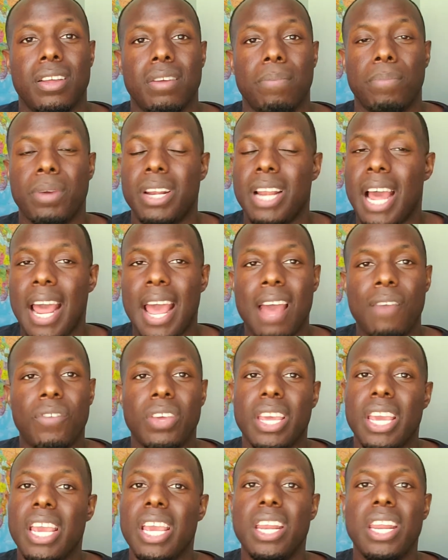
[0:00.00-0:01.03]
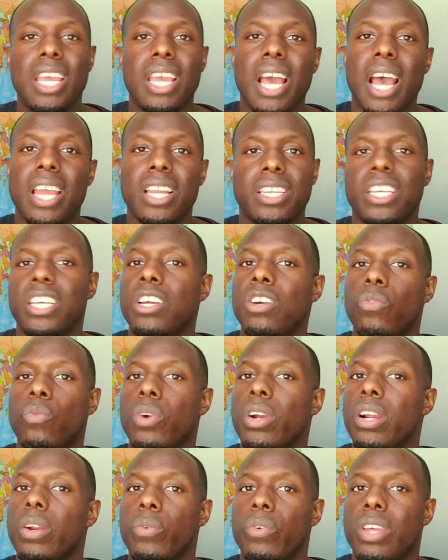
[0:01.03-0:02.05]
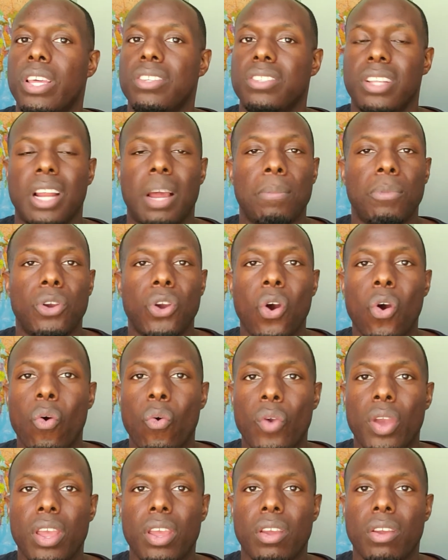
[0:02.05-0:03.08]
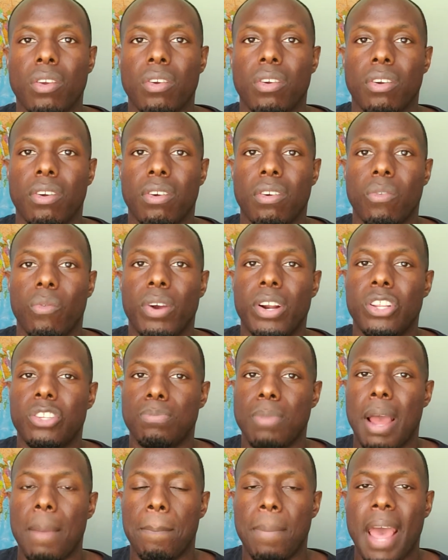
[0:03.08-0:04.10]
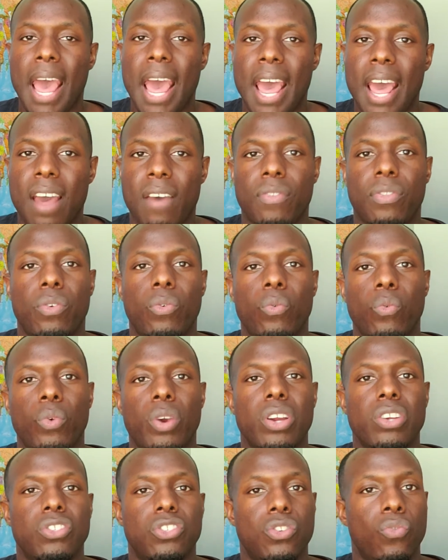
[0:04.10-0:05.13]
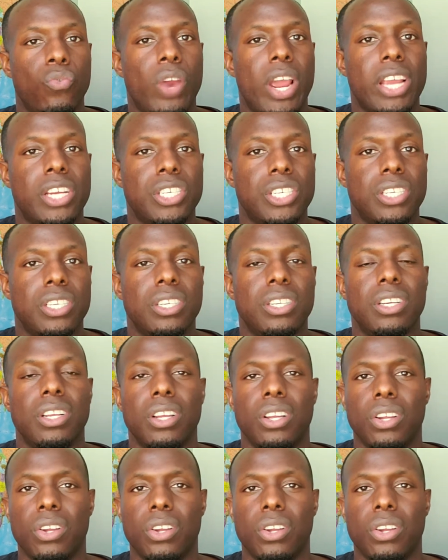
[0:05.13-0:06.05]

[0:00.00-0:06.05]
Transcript: but not having any idea of where it is that I'm going, what is my path, where's direction,